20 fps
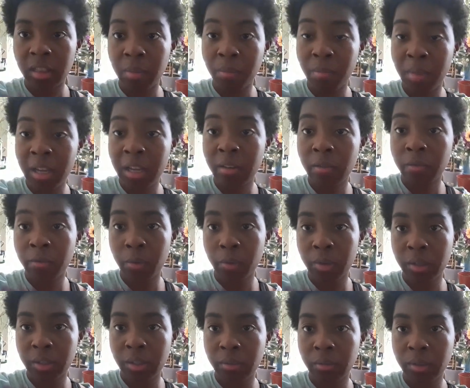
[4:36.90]
The main
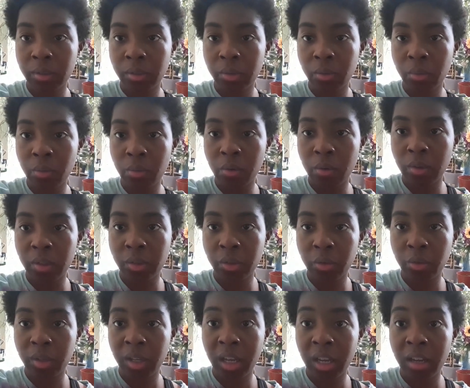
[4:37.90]
focus of the school is
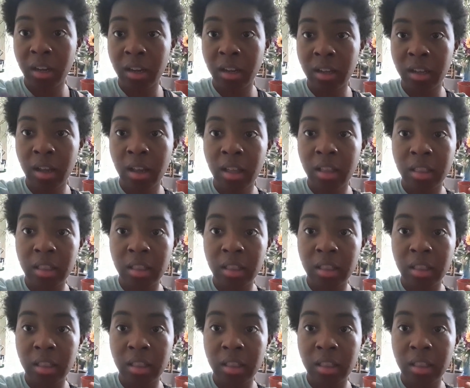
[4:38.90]
creating